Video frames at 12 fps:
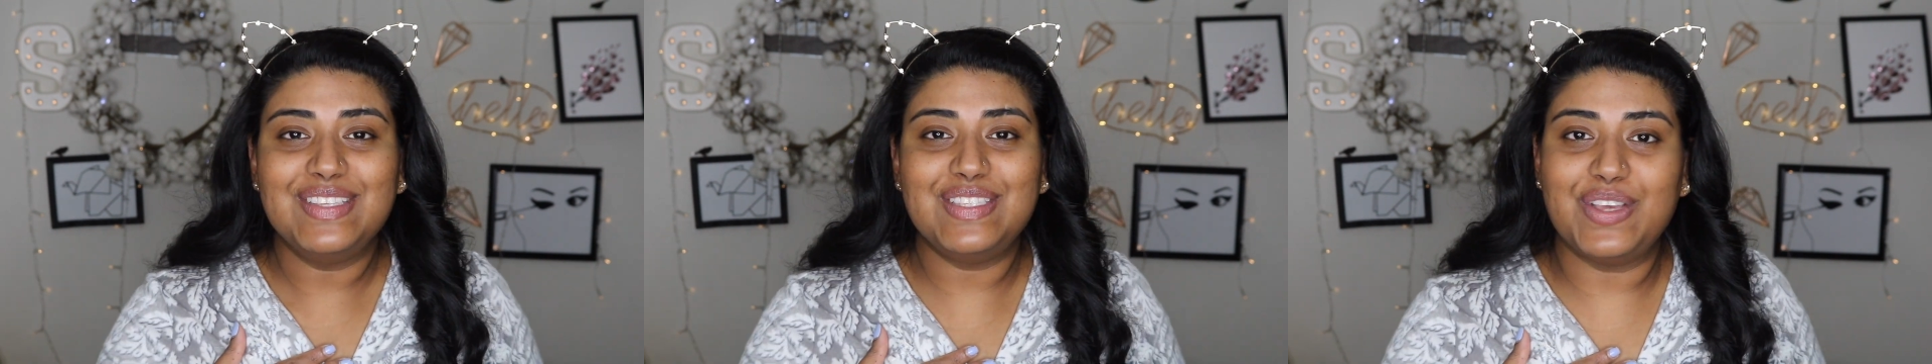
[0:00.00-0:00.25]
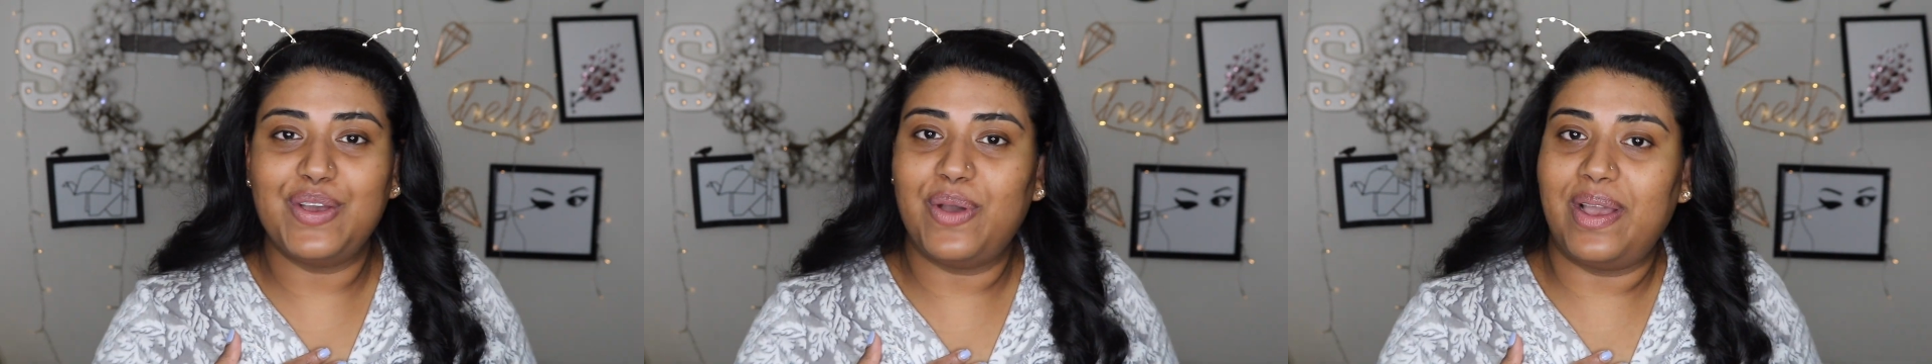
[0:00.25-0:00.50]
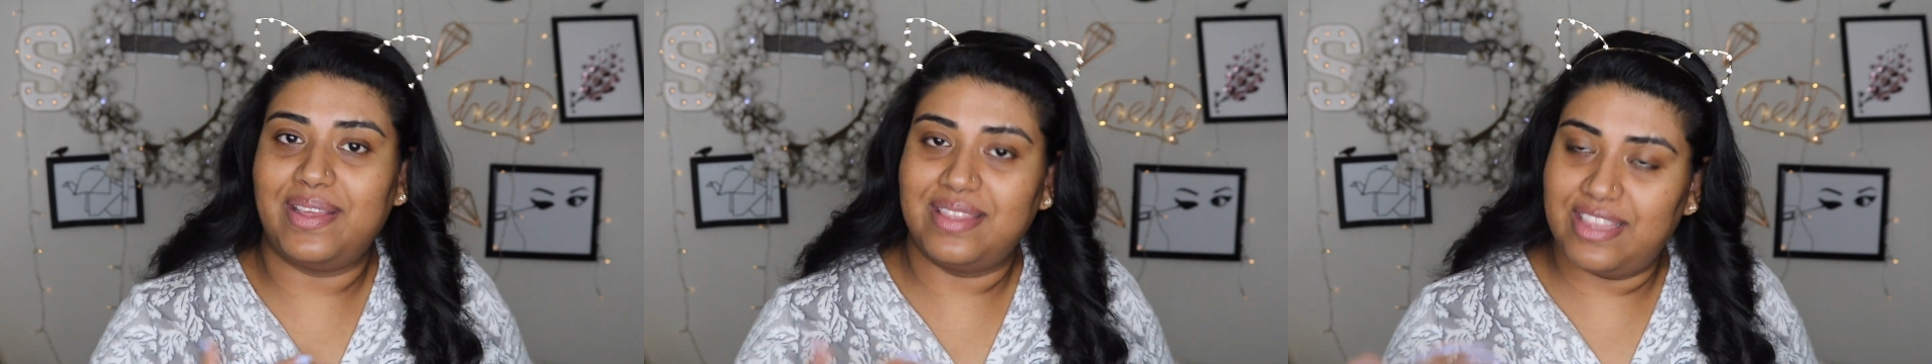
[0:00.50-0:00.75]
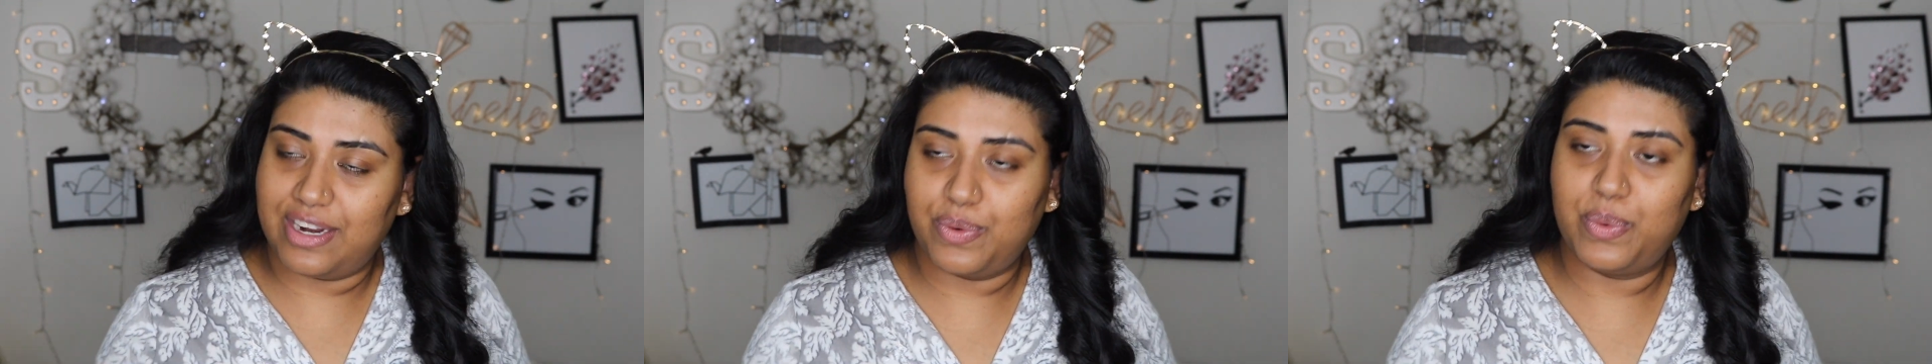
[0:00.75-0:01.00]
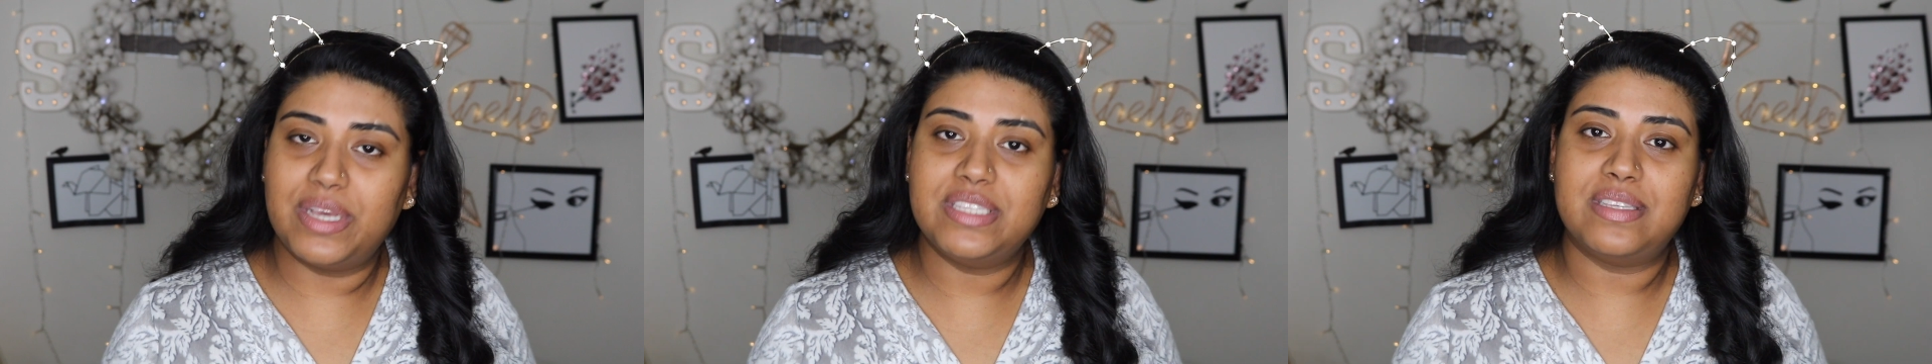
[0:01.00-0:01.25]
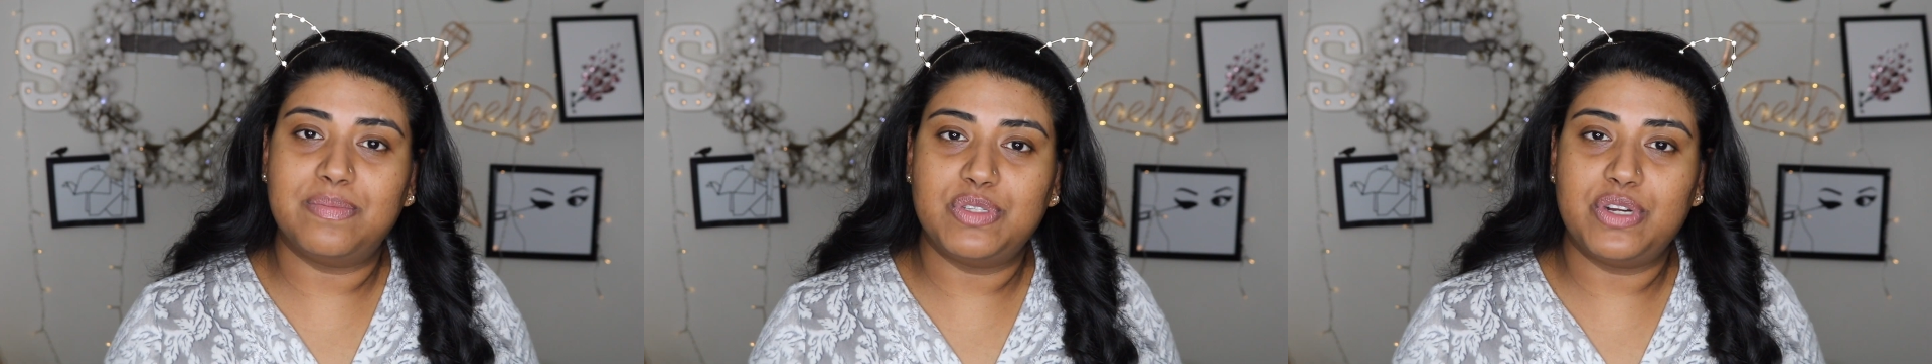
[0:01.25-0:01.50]
So there
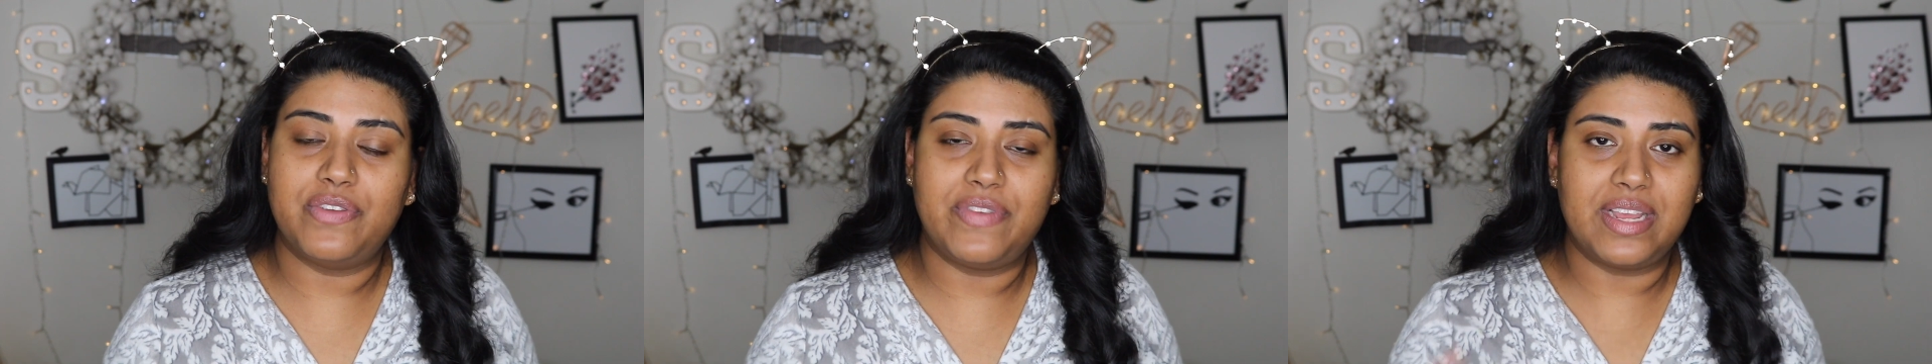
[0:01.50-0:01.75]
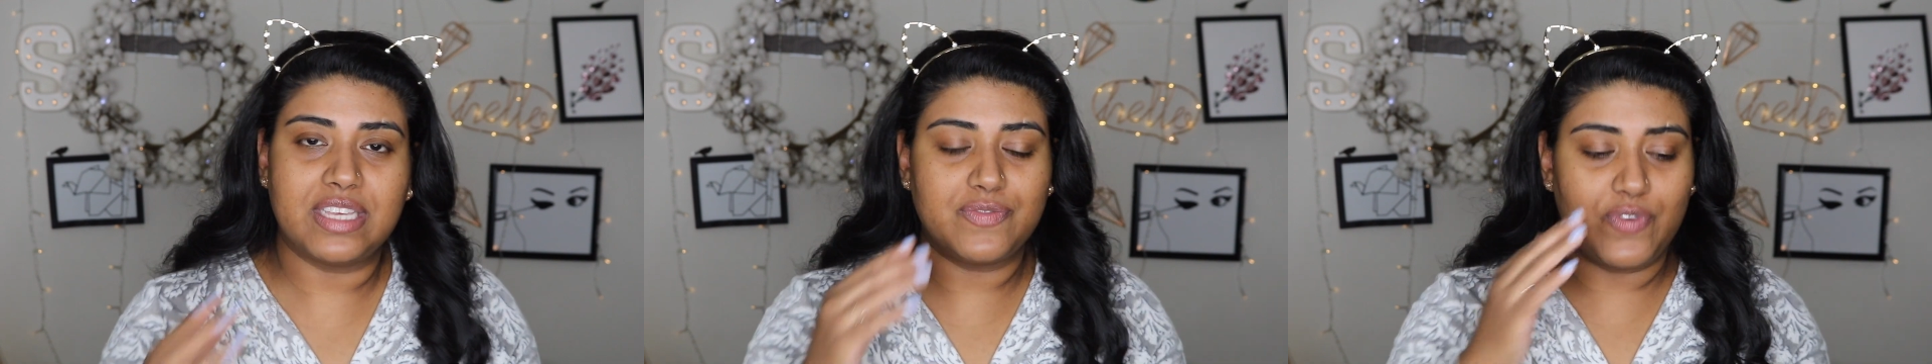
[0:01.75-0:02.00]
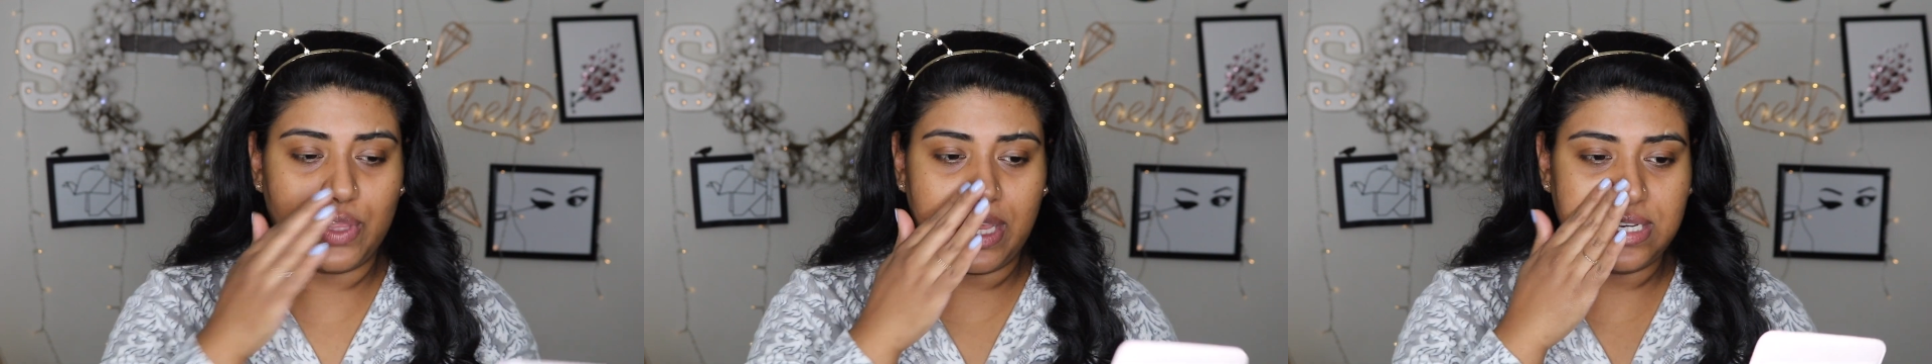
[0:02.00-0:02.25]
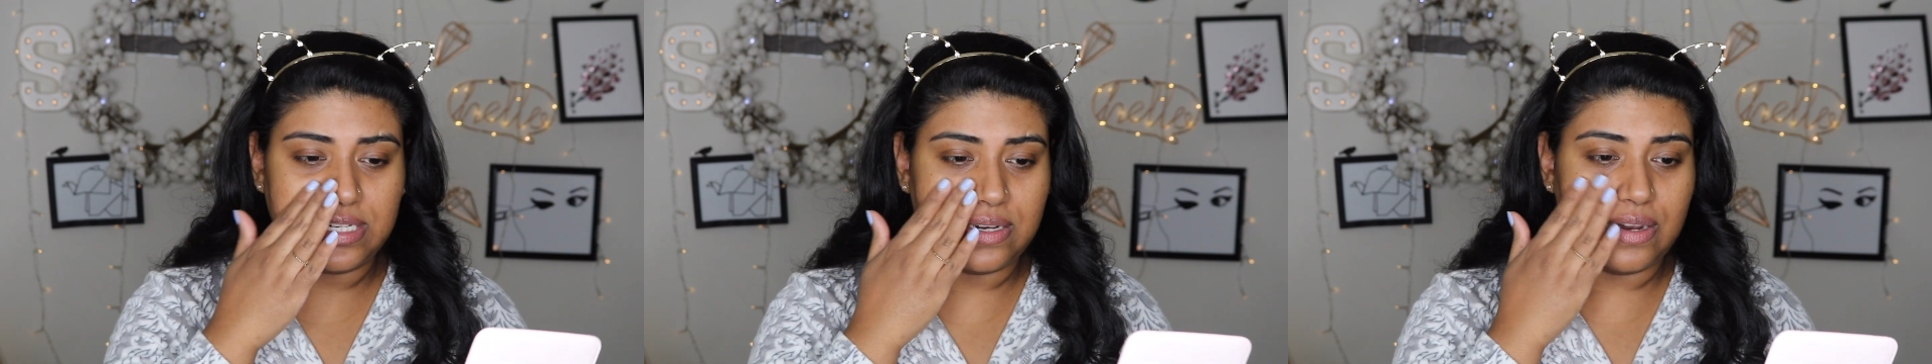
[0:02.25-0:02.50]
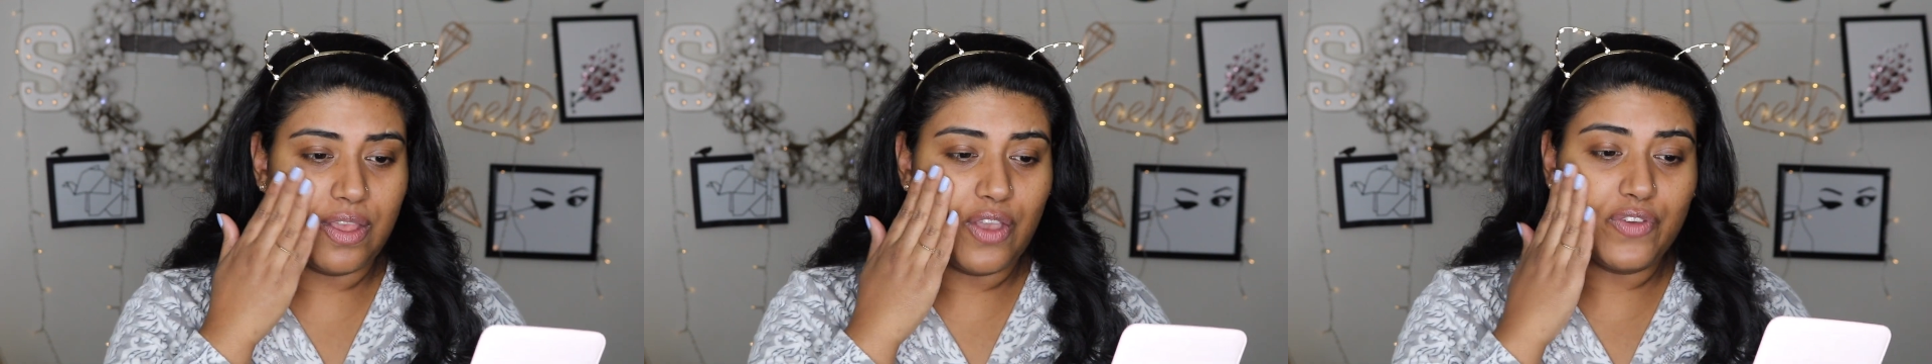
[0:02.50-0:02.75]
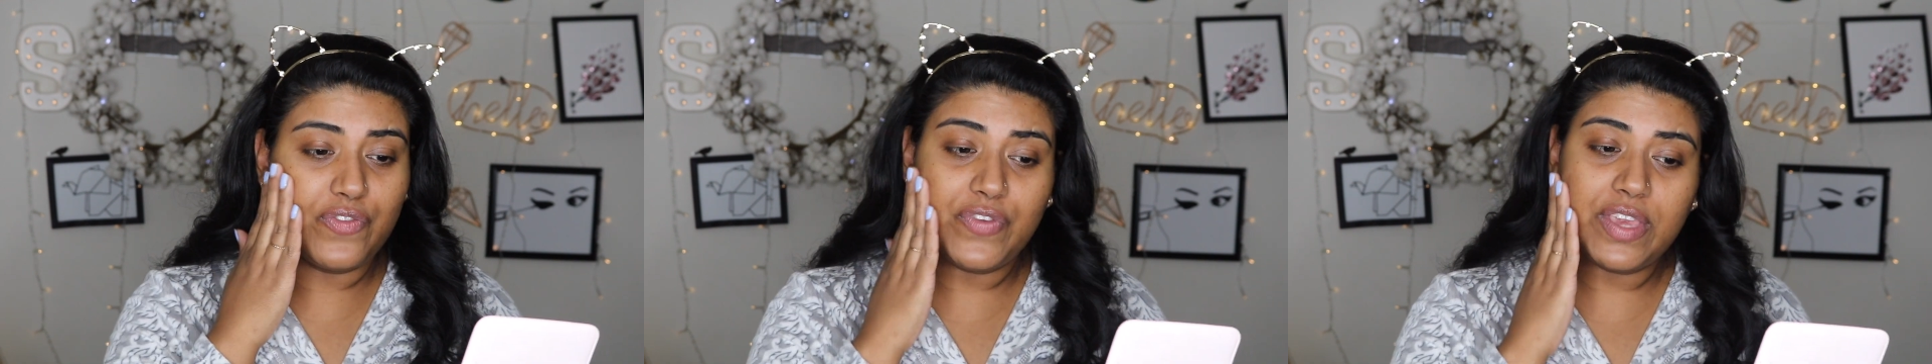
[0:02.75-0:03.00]
was some sort of an exfoliation
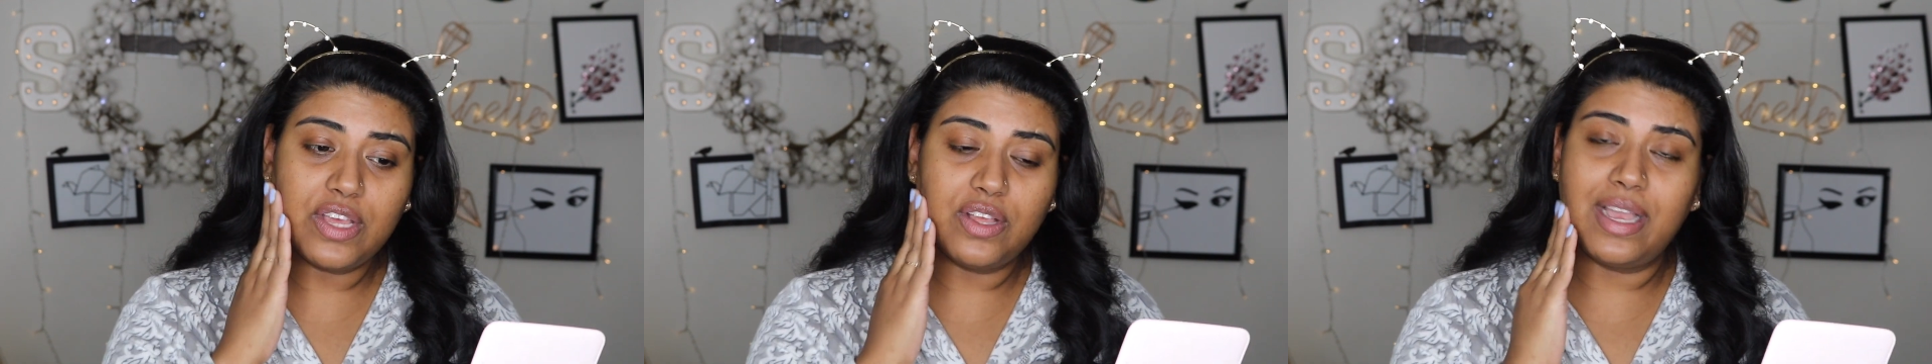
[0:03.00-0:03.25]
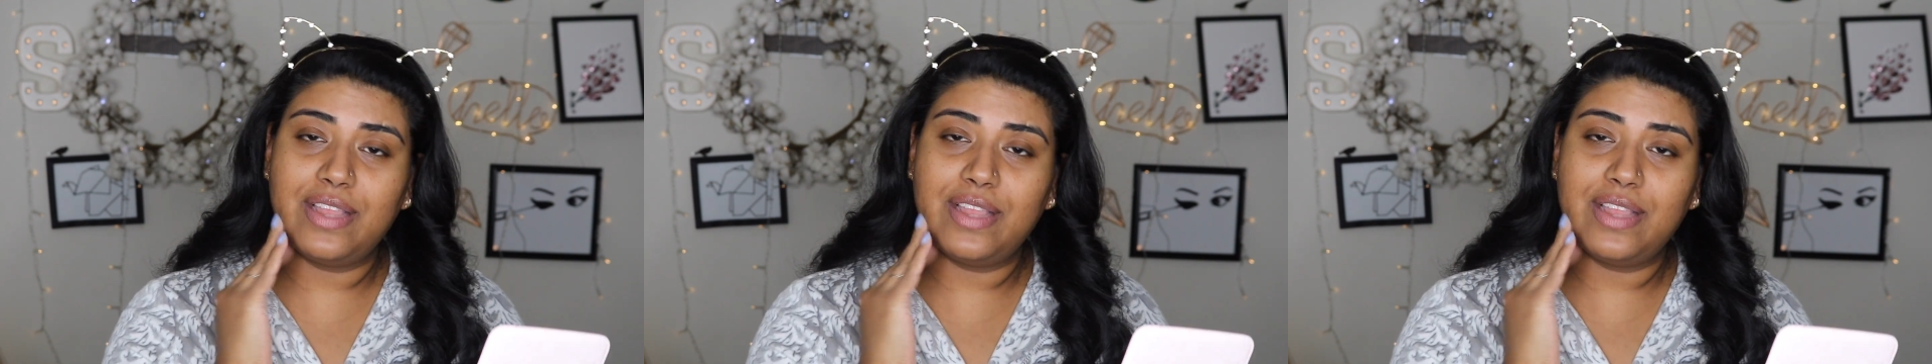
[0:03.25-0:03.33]
feel,